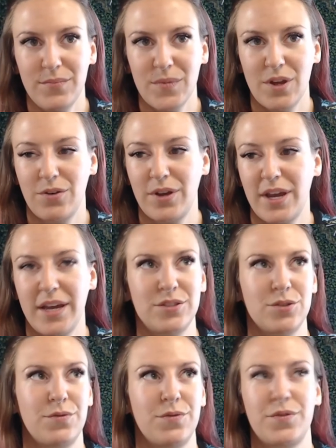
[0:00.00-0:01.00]
Okay,
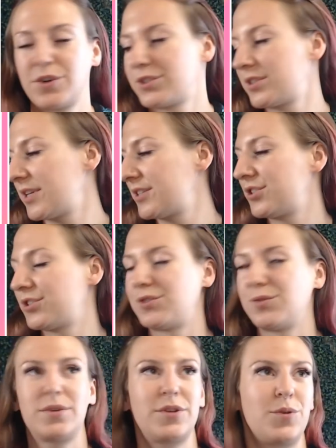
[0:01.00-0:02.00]
so first let's just
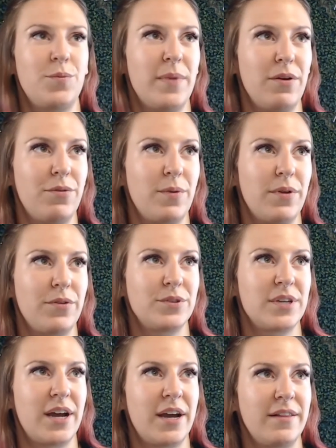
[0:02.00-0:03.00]
do a little mouth while
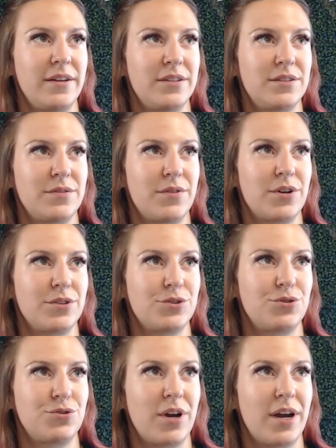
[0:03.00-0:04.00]
those eyelids of ours
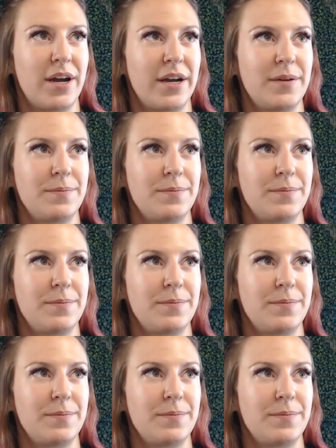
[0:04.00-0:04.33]
dry.